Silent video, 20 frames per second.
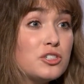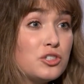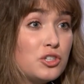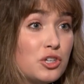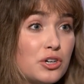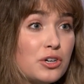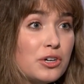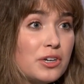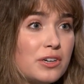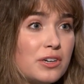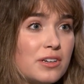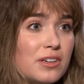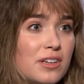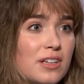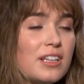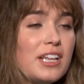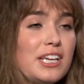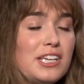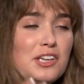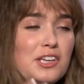is good.
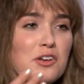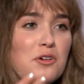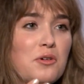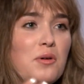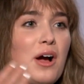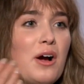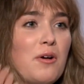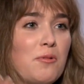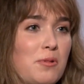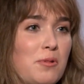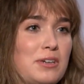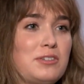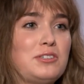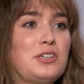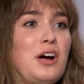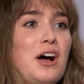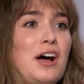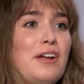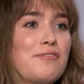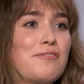Like, you know how we're
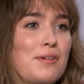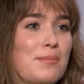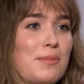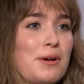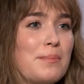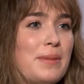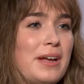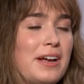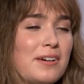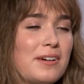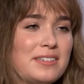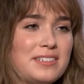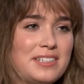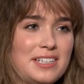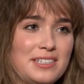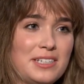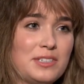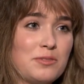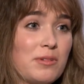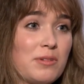taught from our parents,
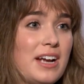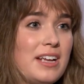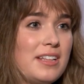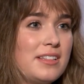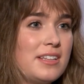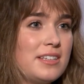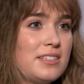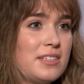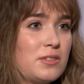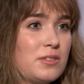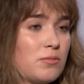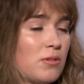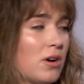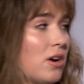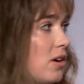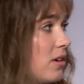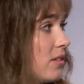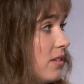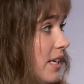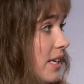this is right and this is
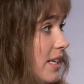wrong.